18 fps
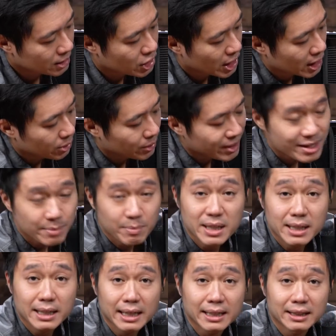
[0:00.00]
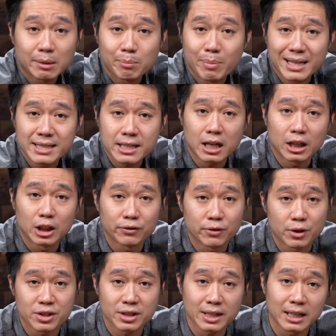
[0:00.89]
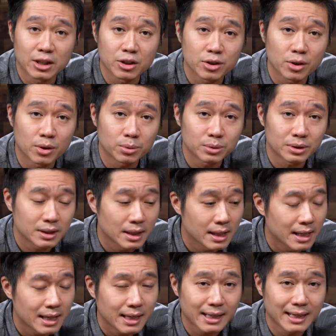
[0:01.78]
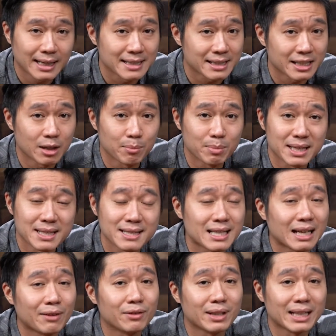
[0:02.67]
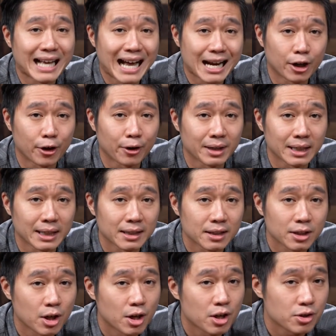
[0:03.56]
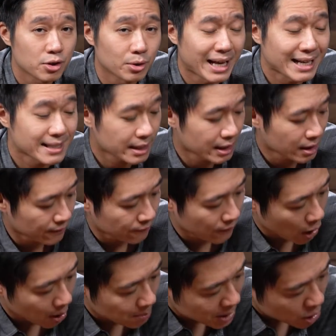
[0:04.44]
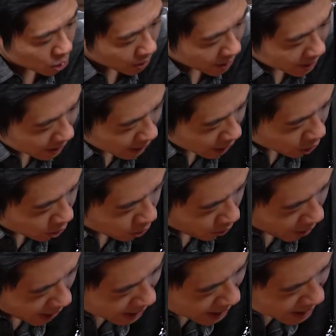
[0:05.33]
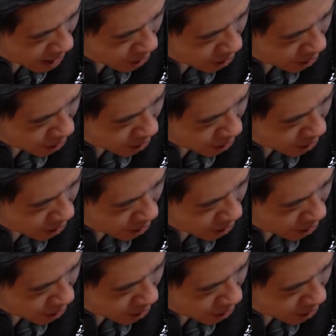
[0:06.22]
Generally speaking, the best color for skin tone is going to be 70 IRE. So that's going to fall between the gray